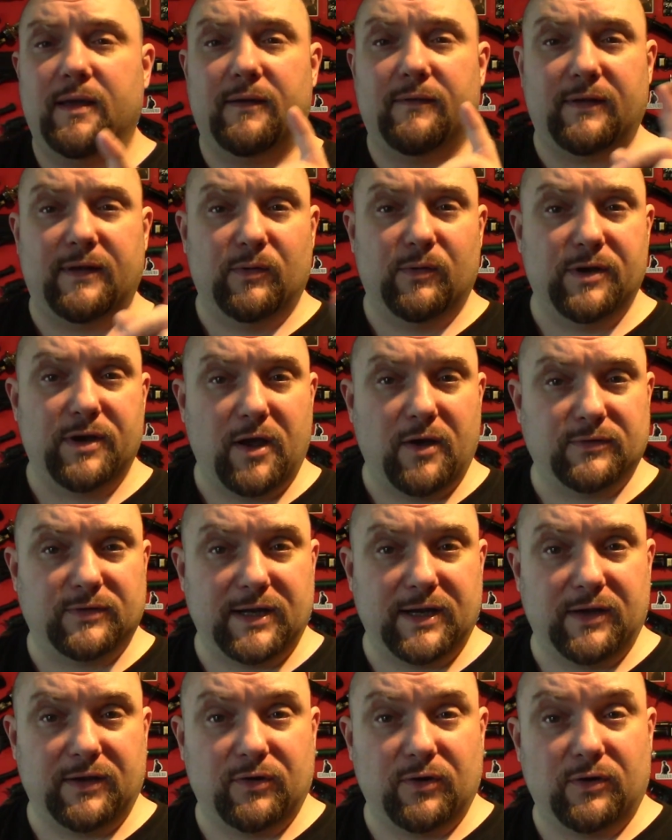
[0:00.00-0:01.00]
If anyone knows
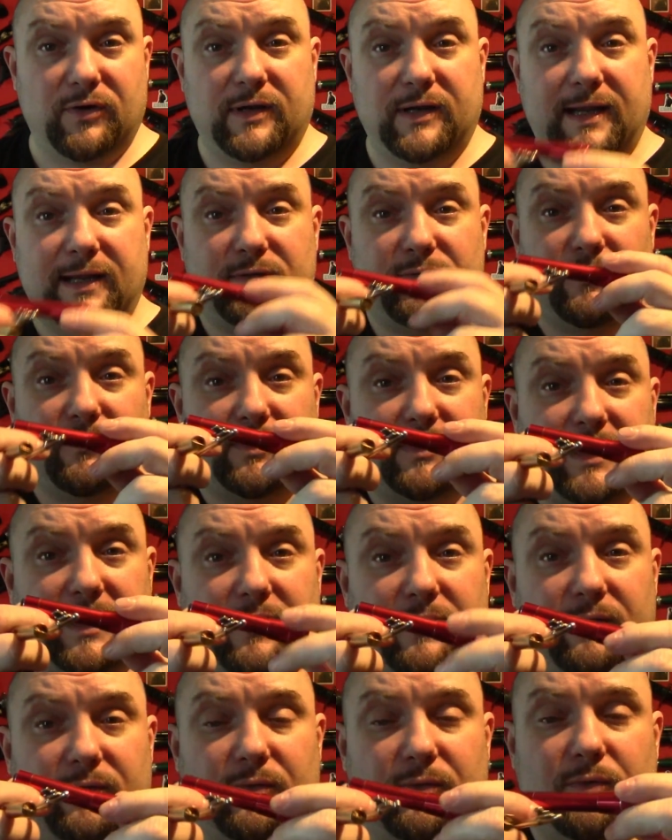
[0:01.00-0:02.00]
any good little
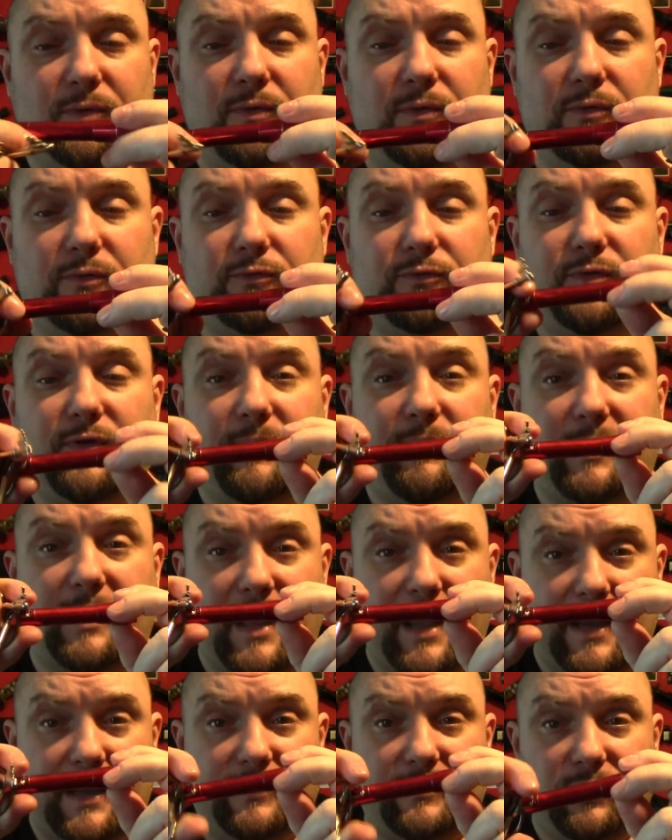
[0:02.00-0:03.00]
single
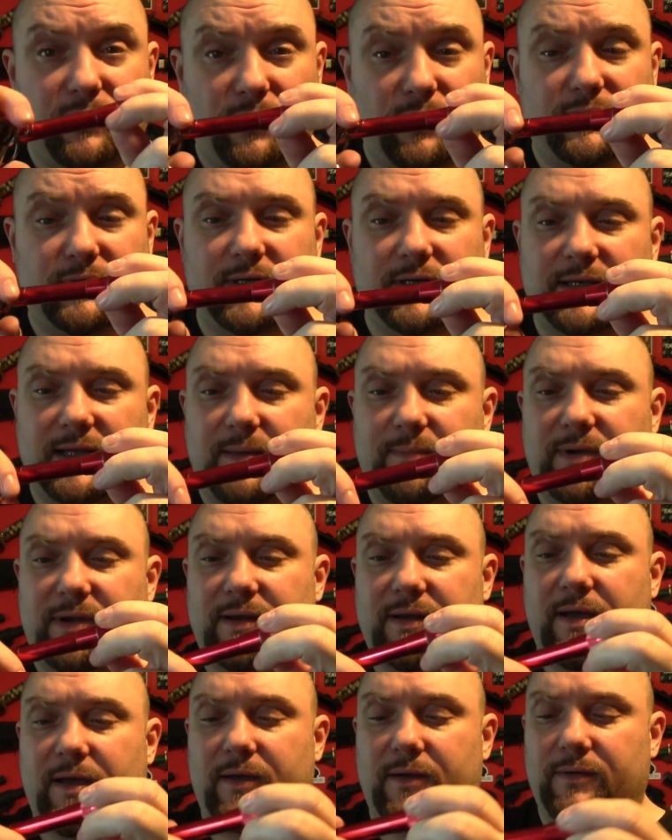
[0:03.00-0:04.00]
AAA torches, let me
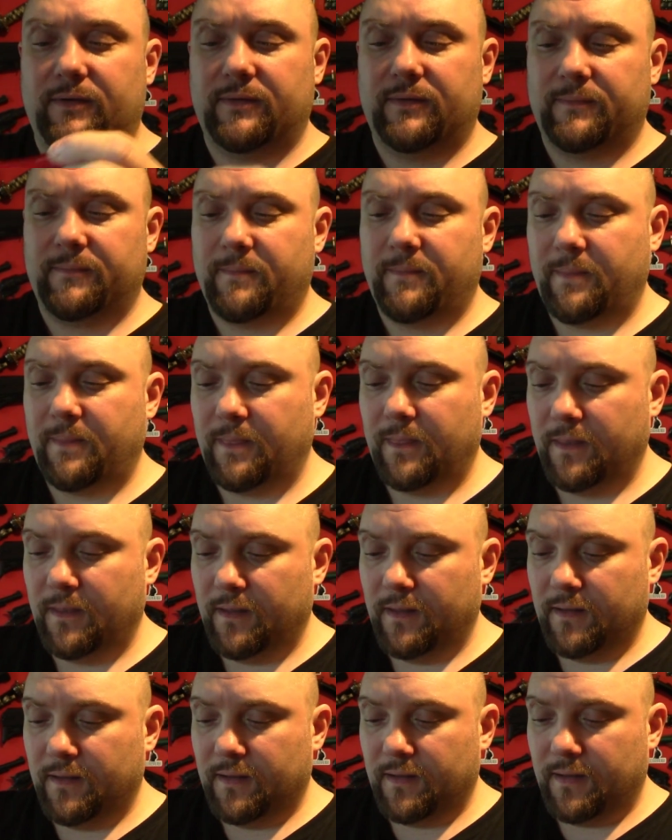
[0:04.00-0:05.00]
know.
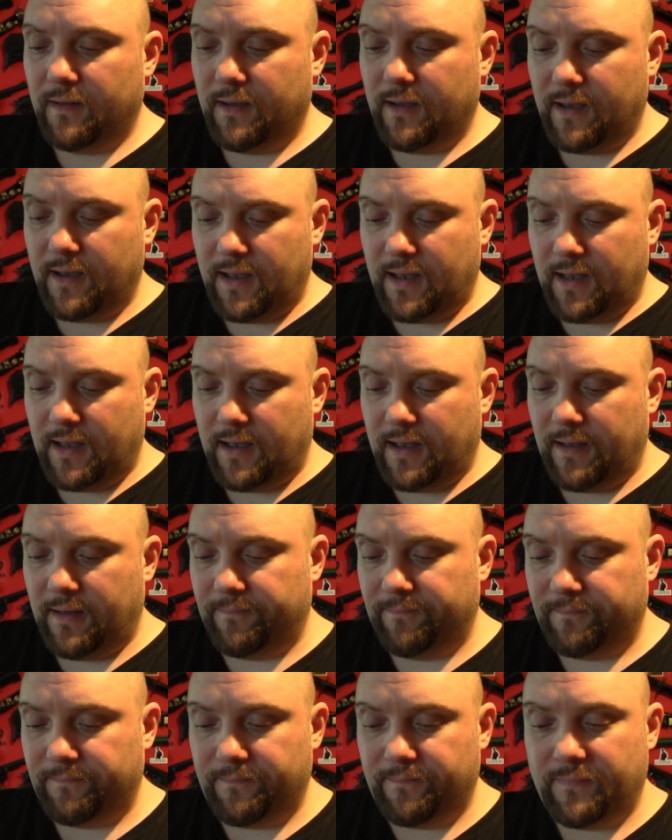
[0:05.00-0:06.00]

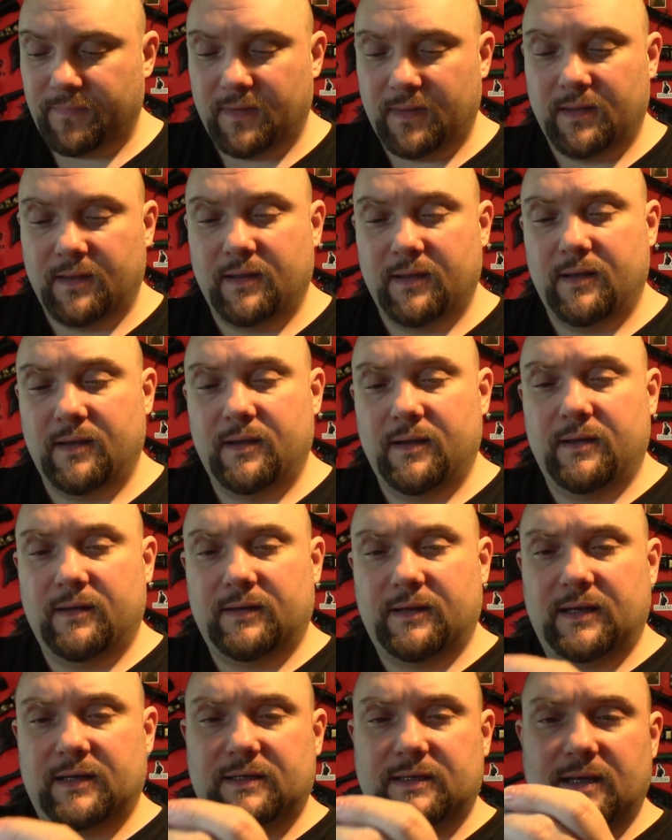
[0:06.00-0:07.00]

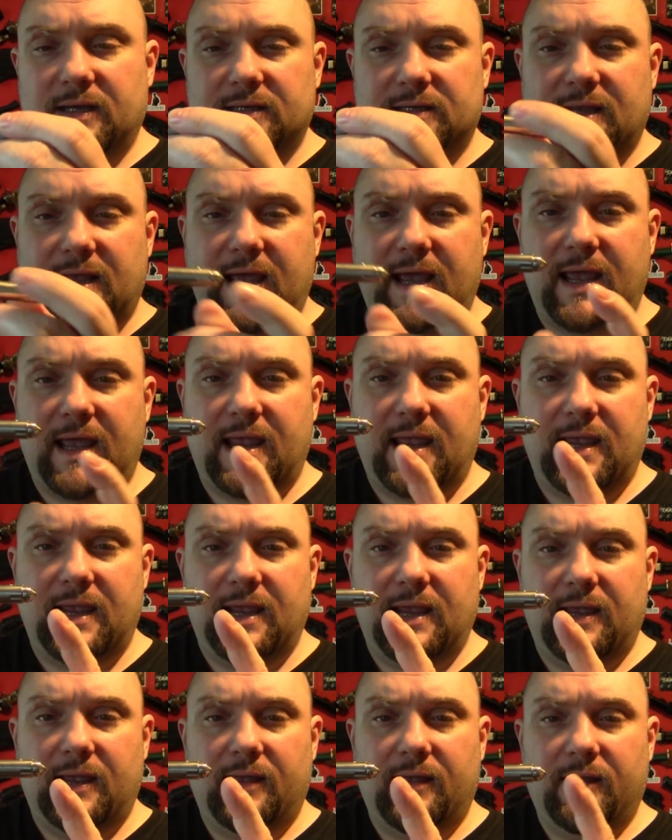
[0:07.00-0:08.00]
This is
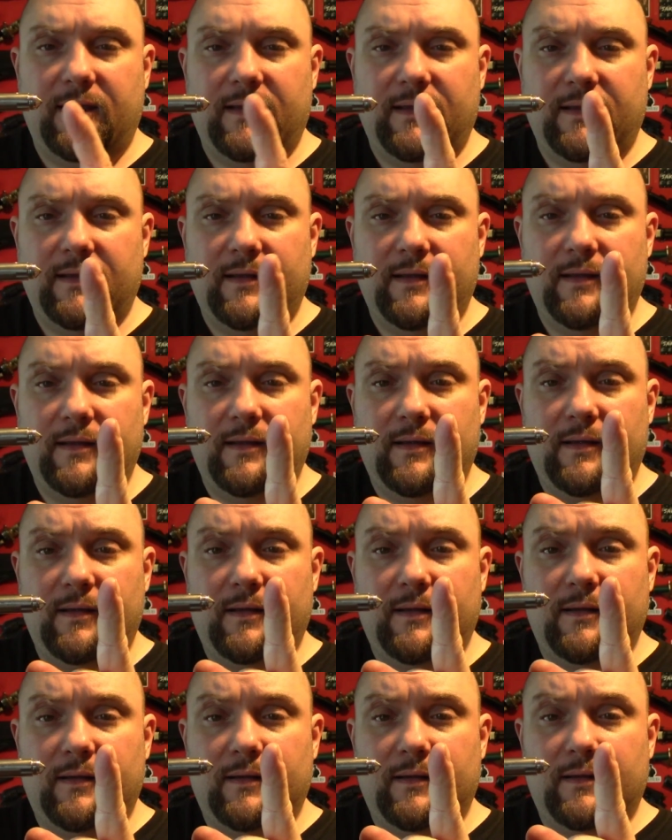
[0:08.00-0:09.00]
a
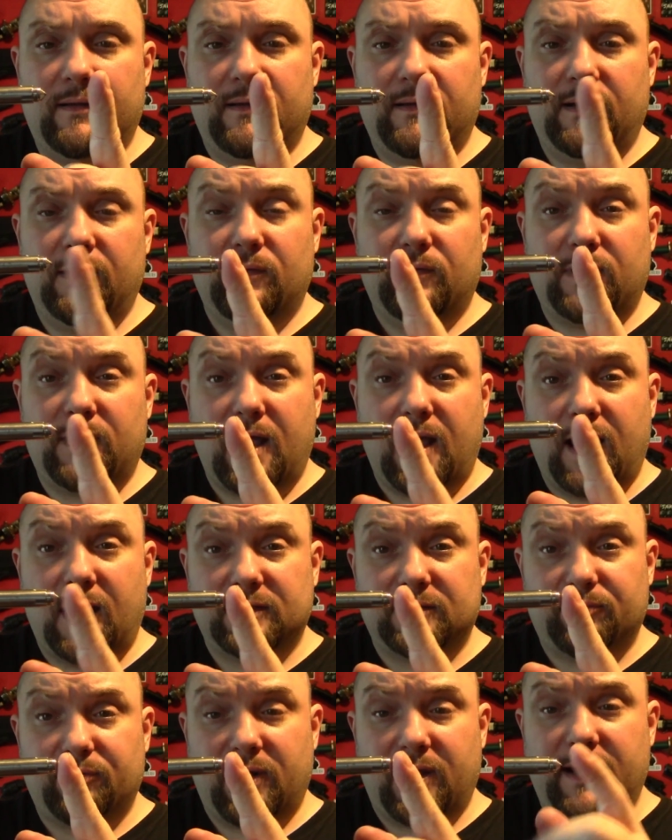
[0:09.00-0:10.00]
little
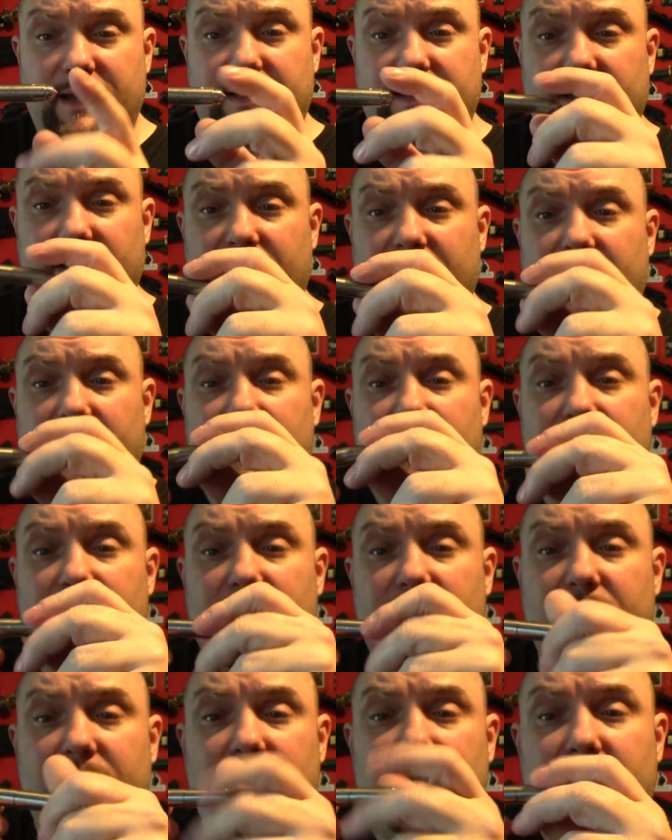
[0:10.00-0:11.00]
glass breaker
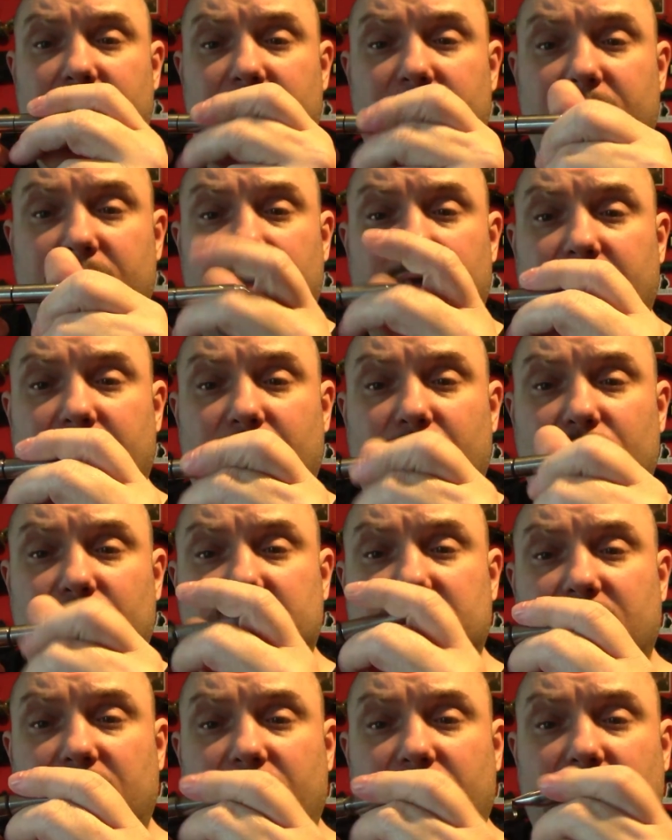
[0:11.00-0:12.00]
and
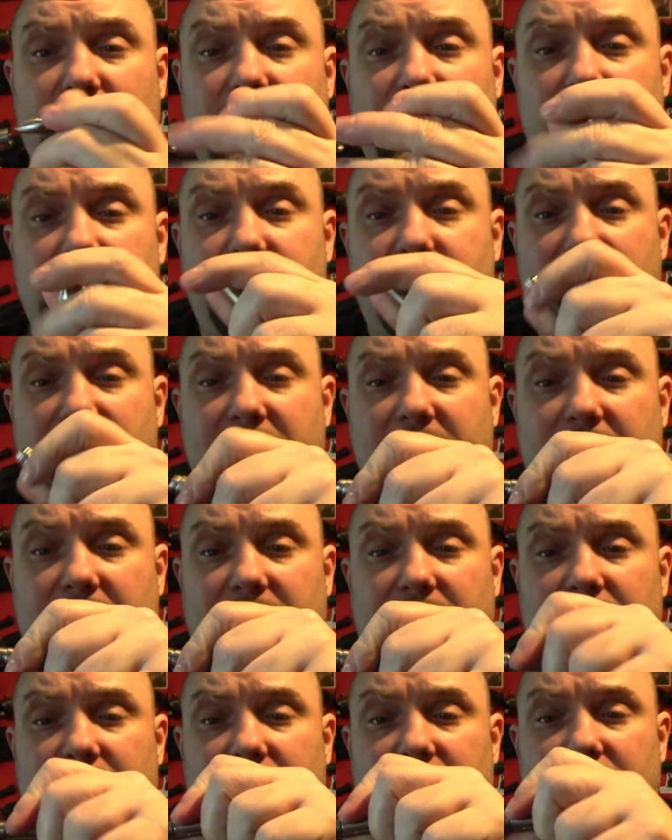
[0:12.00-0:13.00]
also a
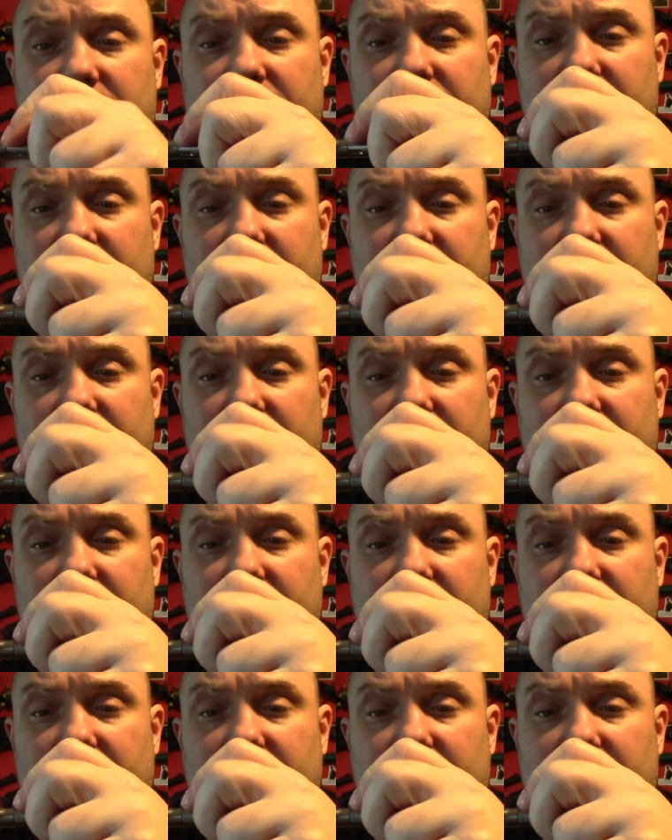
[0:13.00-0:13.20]
pen.